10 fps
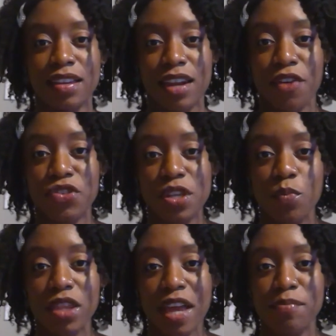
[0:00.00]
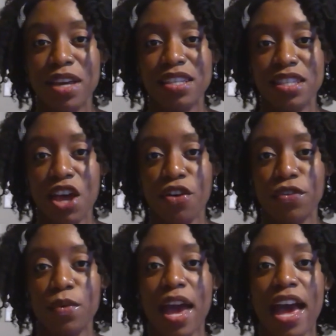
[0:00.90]
Now, for someone like myself
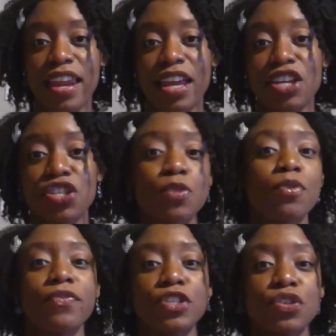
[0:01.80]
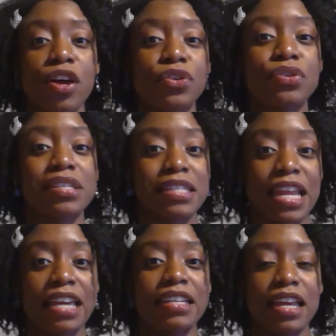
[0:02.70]
who had a superficial
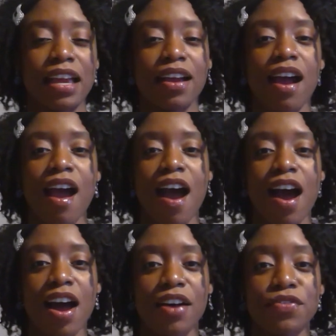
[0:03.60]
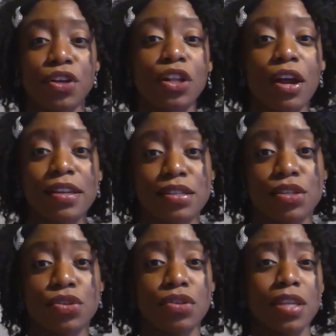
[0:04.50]
understanding of the Clark
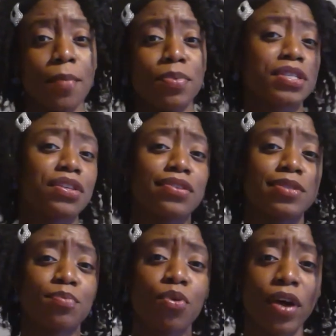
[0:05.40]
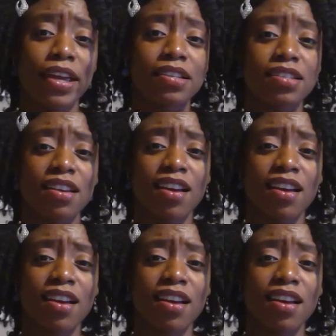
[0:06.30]
sisters up until this point,